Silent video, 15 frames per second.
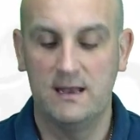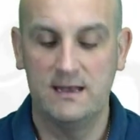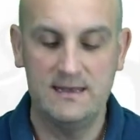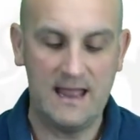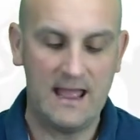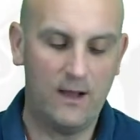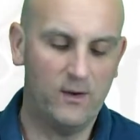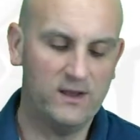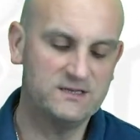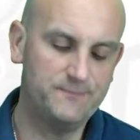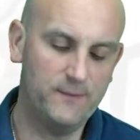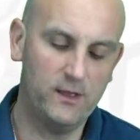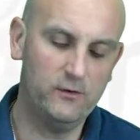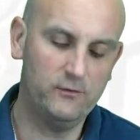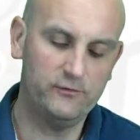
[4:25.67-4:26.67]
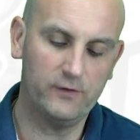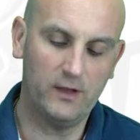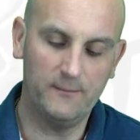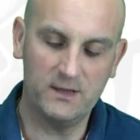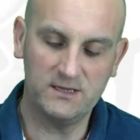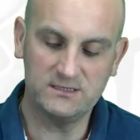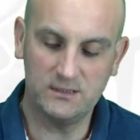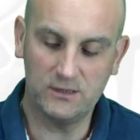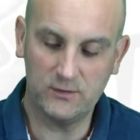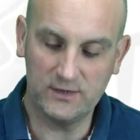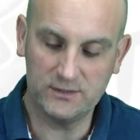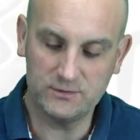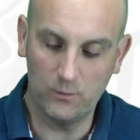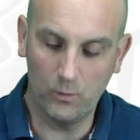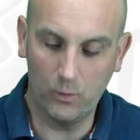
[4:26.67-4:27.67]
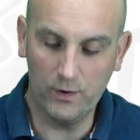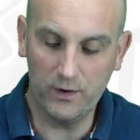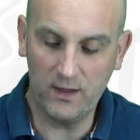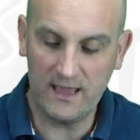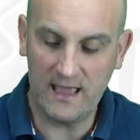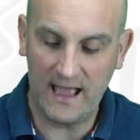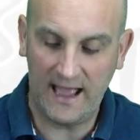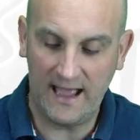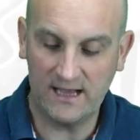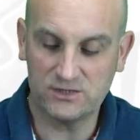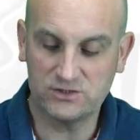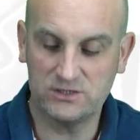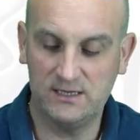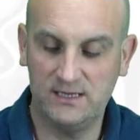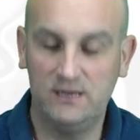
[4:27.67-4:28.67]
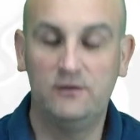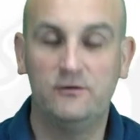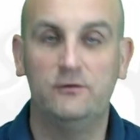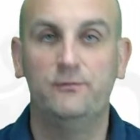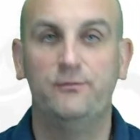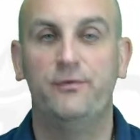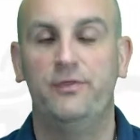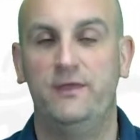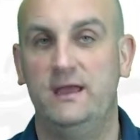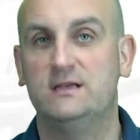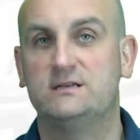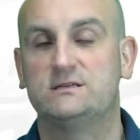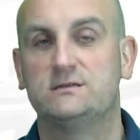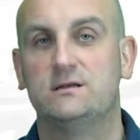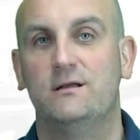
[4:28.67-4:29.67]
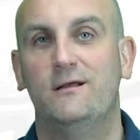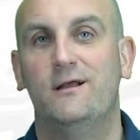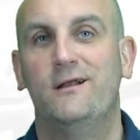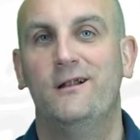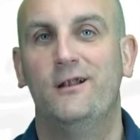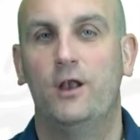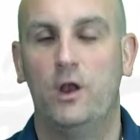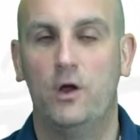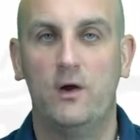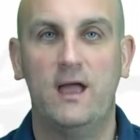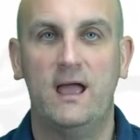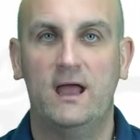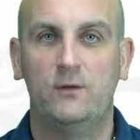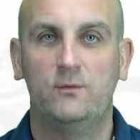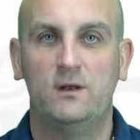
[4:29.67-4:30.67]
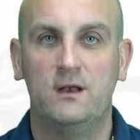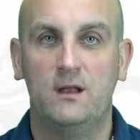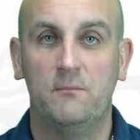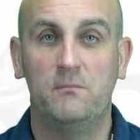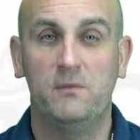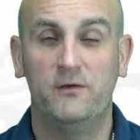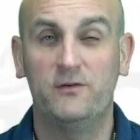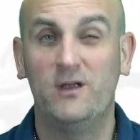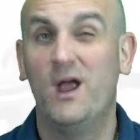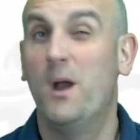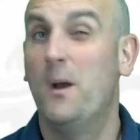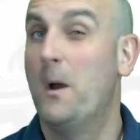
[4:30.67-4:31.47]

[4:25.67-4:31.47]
Now, I suppose I'm asking the question, would I actually do this longhand with numbers?